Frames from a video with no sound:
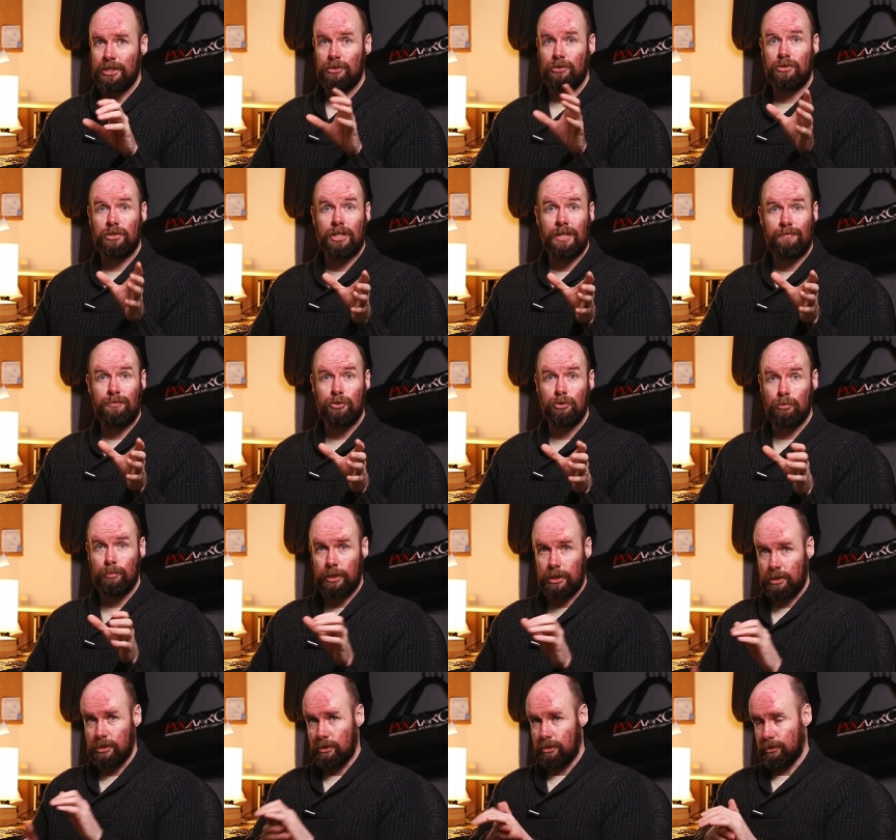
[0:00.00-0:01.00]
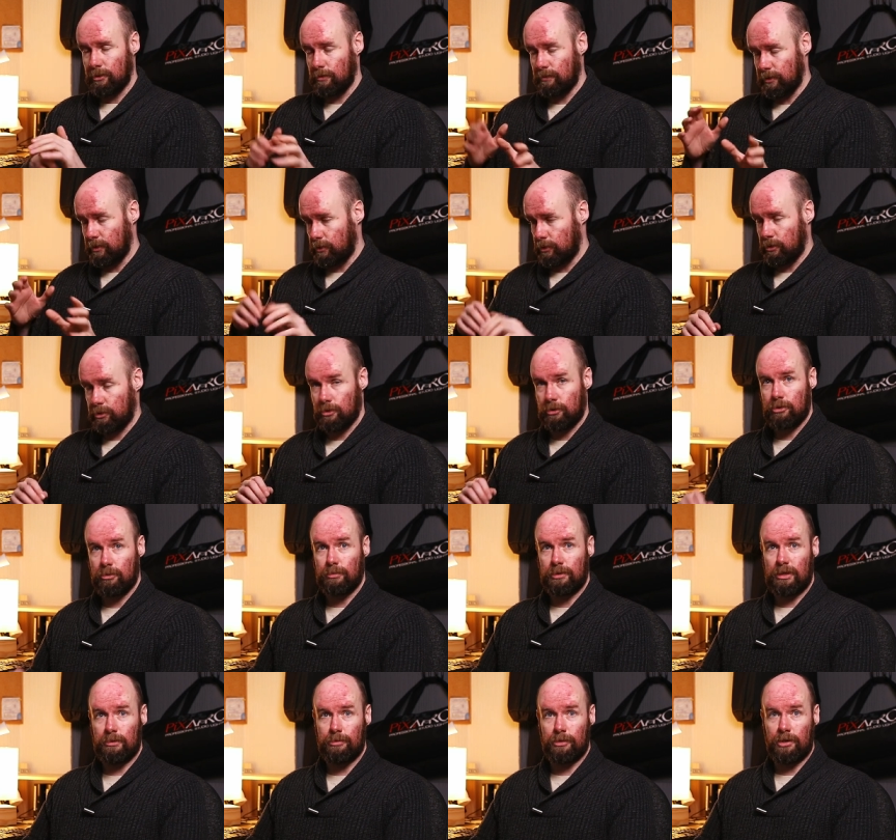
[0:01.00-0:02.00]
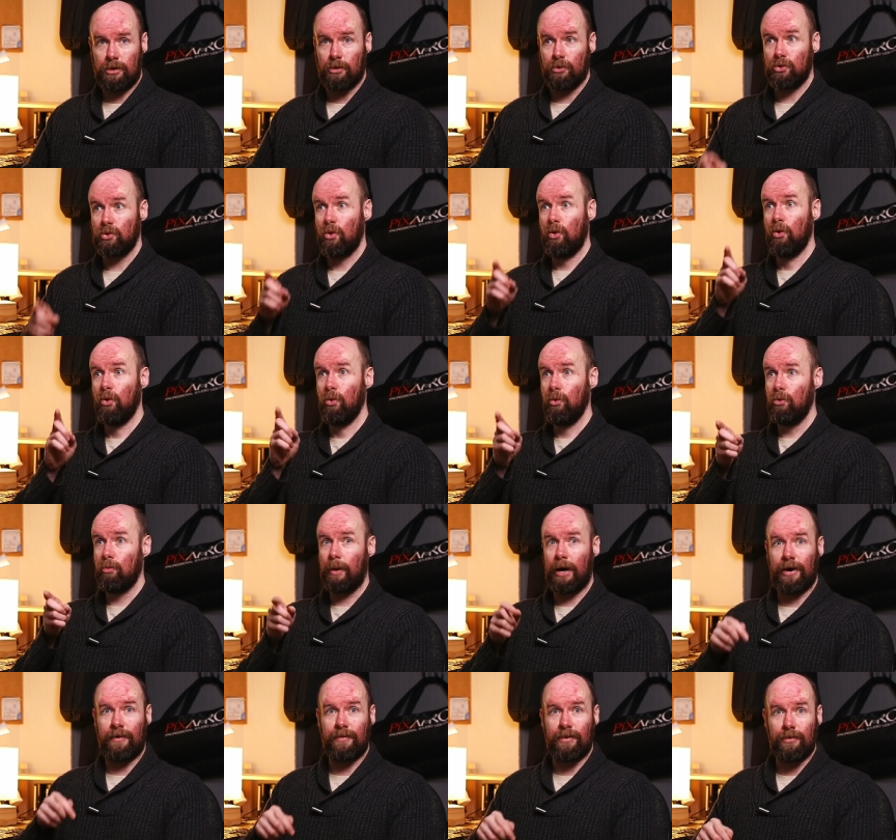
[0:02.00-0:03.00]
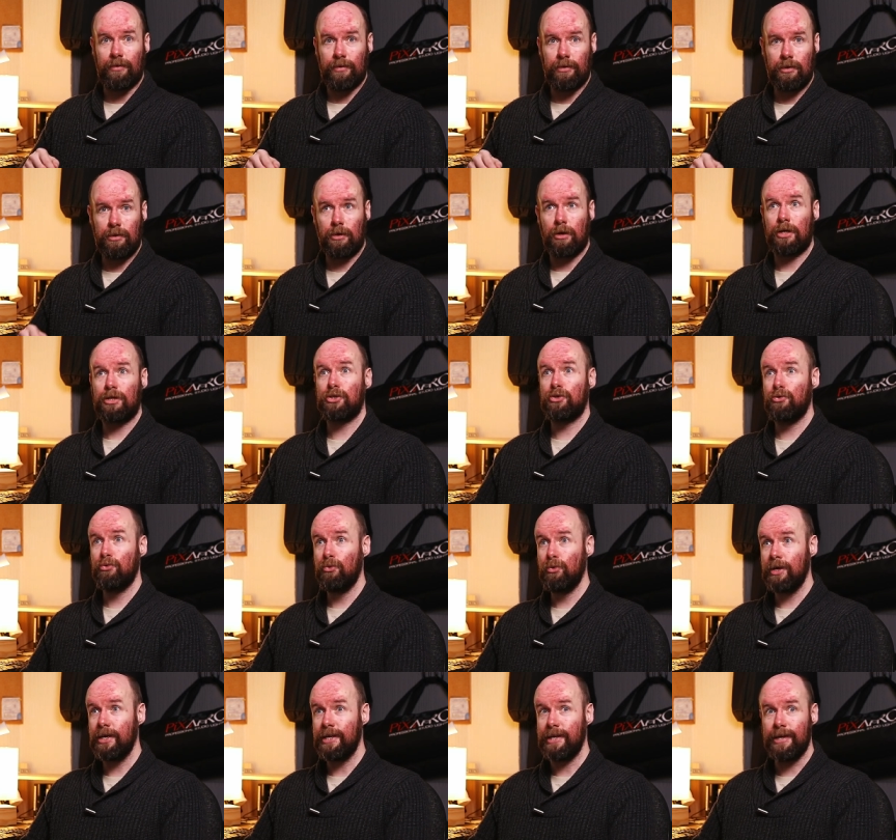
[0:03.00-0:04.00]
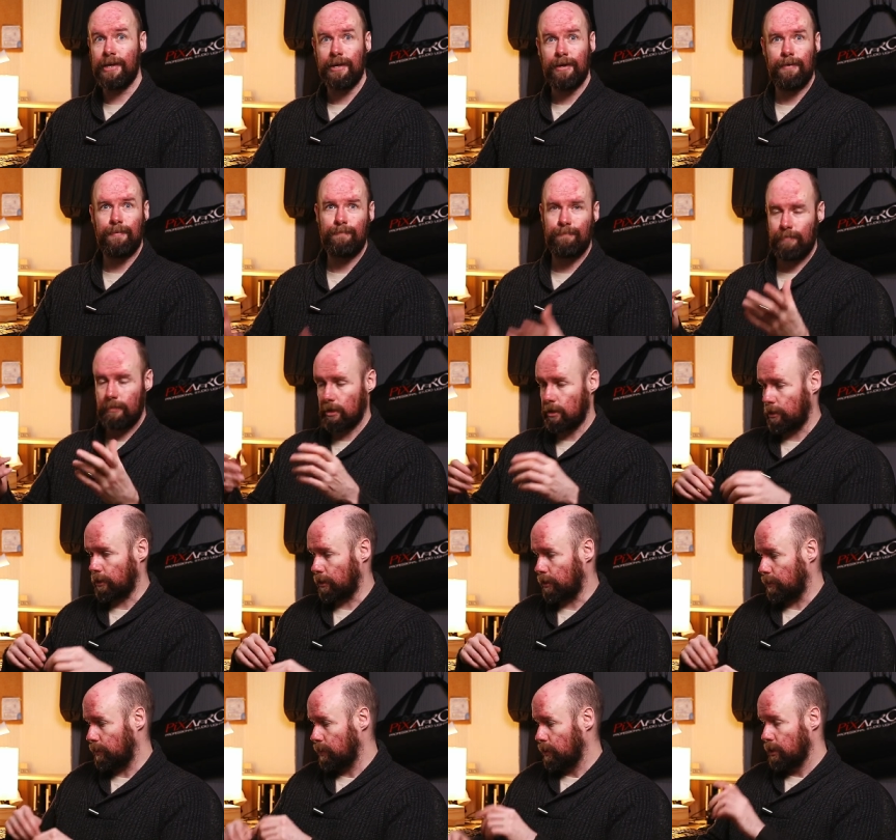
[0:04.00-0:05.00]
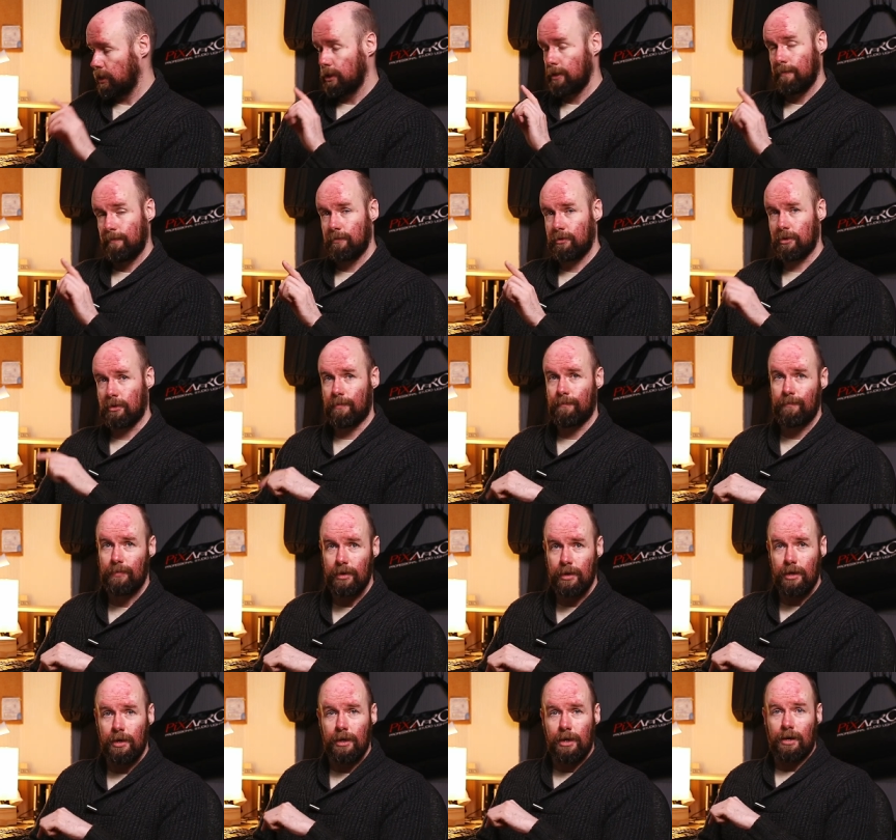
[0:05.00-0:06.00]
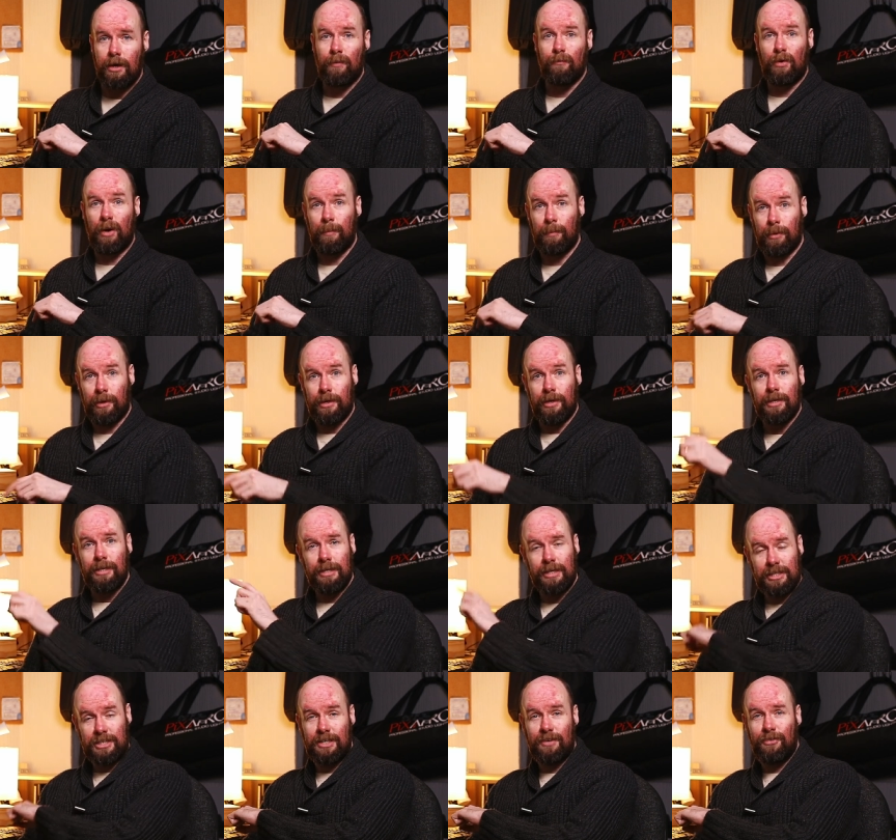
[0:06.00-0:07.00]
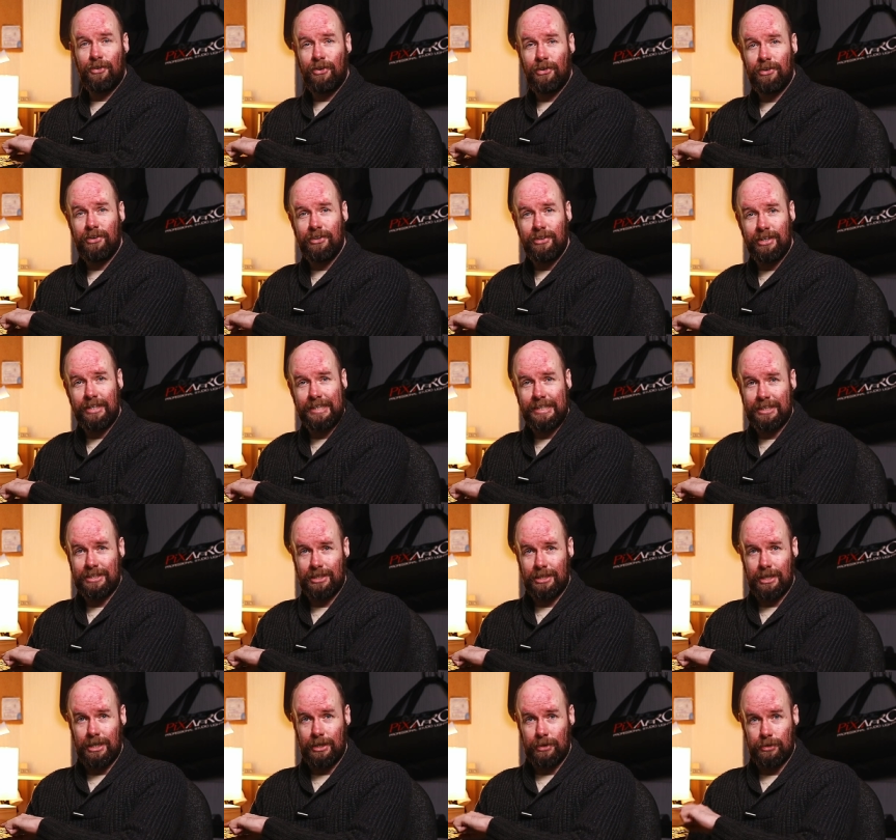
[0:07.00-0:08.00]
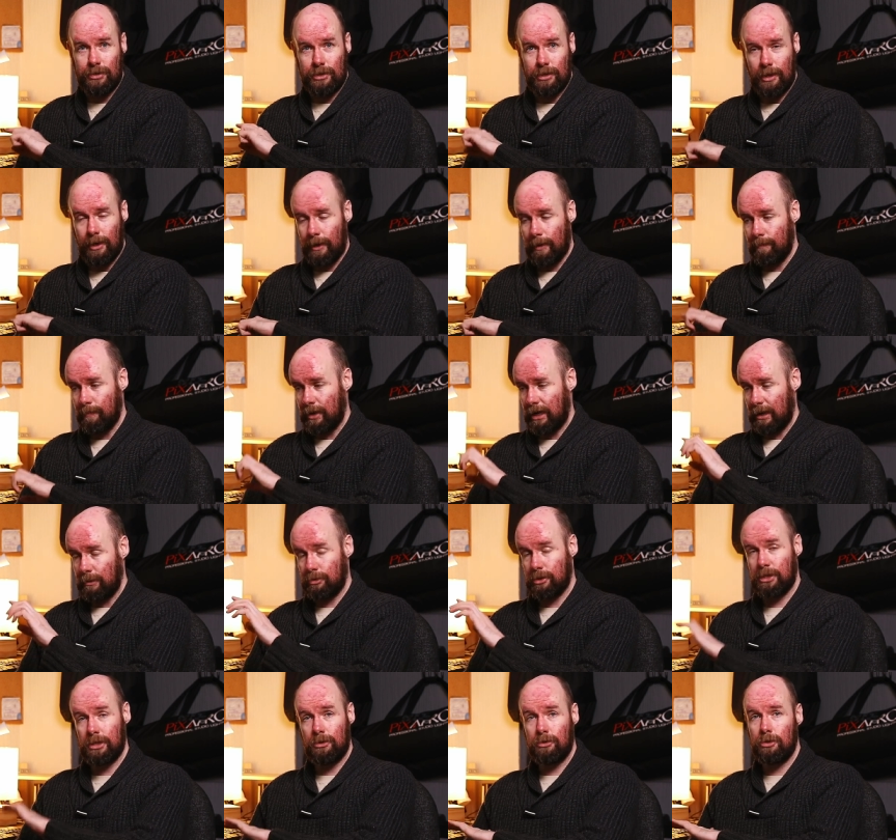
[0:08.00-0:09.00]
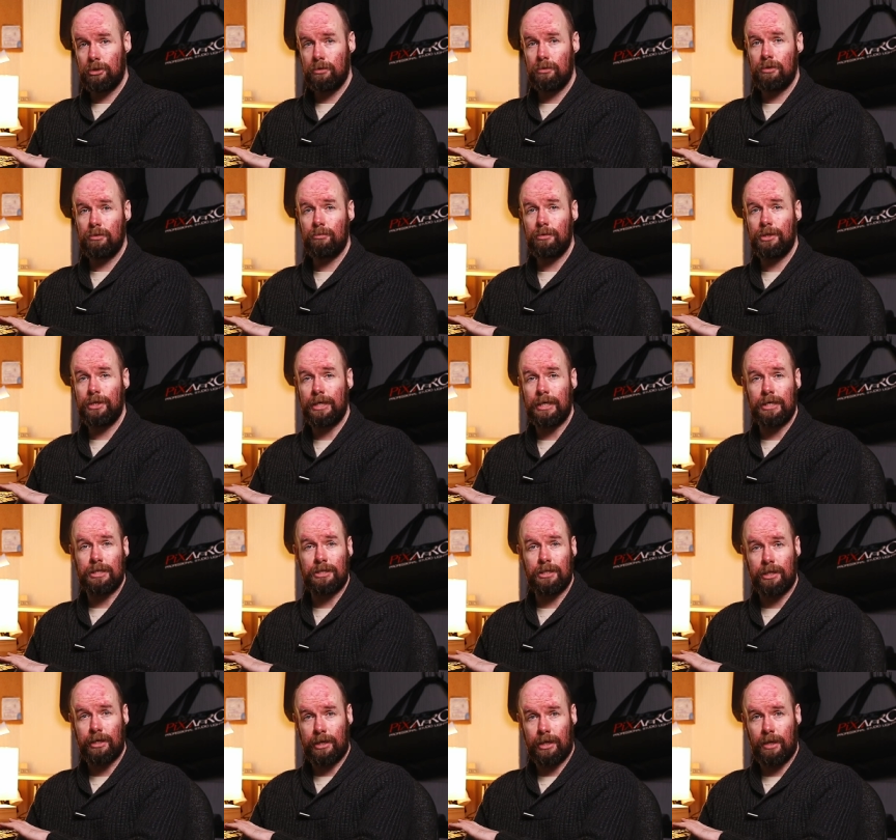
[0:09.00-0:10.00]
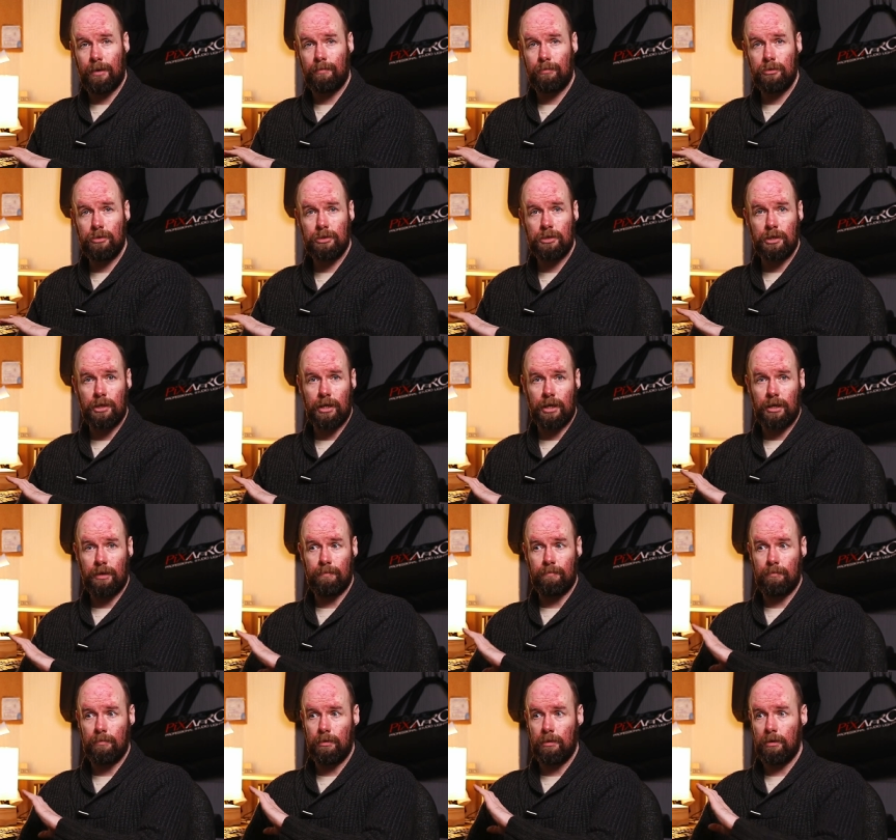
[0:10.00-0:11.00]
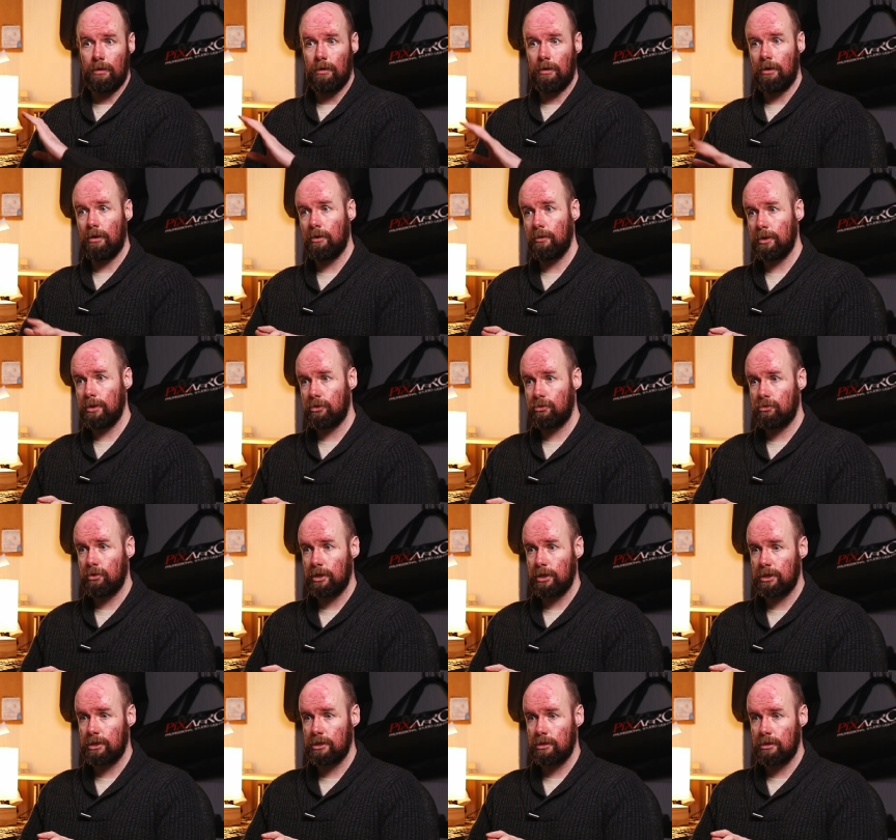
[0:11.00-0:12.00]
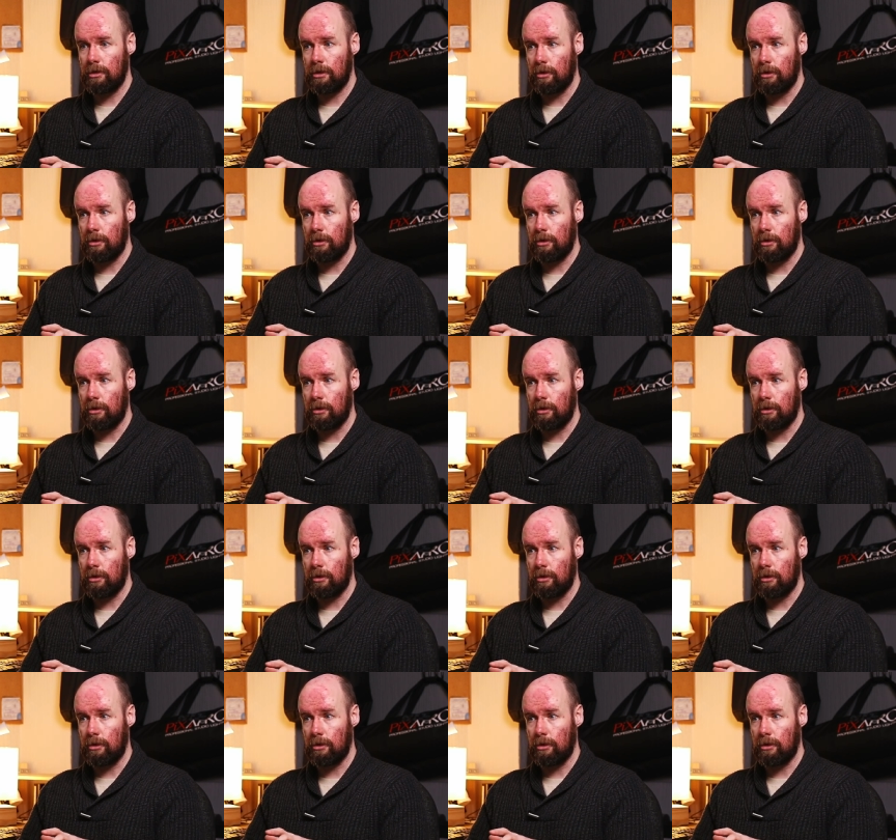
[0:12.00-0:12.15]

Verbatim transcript: it doesn't have dual pixel autofocus, so sometimes it goes, oh, background, or a tree. There you go. So, I'm rambling. Let's have a look at the DSLRs. Um, I'm still shooting with DSLR cameras. I'm no interest,